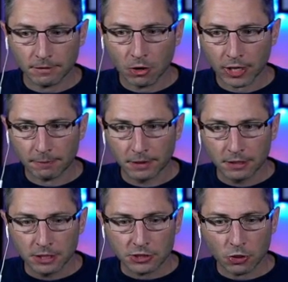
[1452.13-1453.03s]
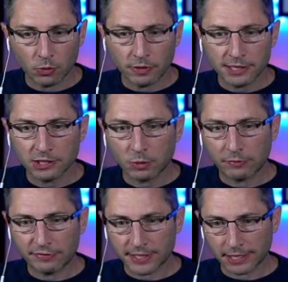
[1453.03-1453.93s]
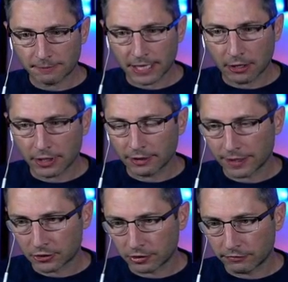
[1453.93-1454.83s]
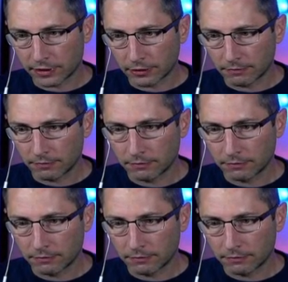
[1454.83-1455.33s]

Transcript: Okay, so this is what we've set up now, an electric field.